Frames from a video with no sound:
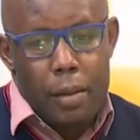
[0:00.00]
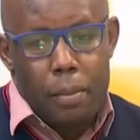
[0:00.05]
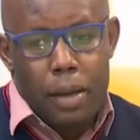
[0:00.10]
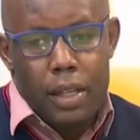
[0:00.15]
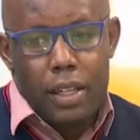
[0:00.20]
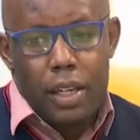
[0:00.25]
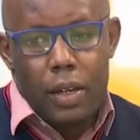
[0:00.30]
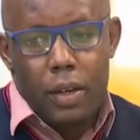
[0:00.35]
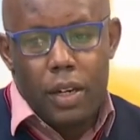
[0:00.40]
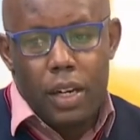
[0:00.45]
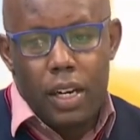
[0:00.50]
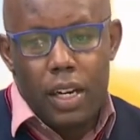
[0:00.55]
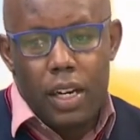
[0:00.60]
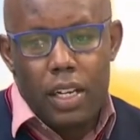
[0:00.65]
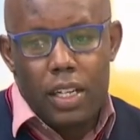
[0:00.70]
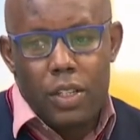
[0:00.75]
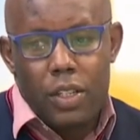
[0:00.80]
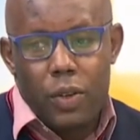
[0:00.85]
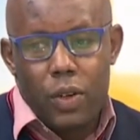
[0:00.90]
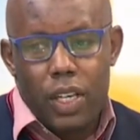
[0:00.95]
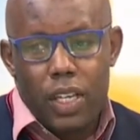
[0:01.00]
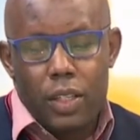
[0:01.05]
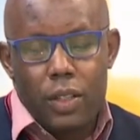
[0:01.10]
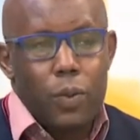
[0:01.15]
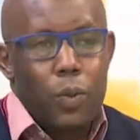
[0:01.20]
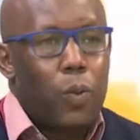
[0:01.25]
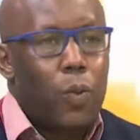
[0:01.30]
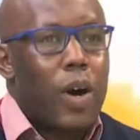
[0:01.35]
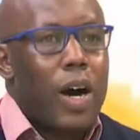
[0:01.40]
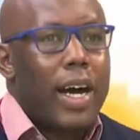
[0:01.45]
But then let us look at
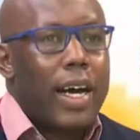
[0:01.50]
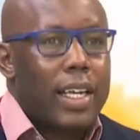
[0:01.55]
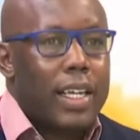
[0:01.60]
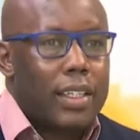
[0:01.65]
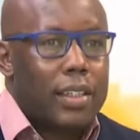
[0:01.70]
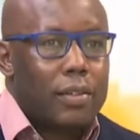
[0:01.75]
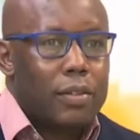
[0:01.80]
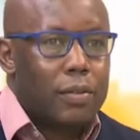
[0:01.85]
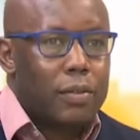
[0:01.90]
why,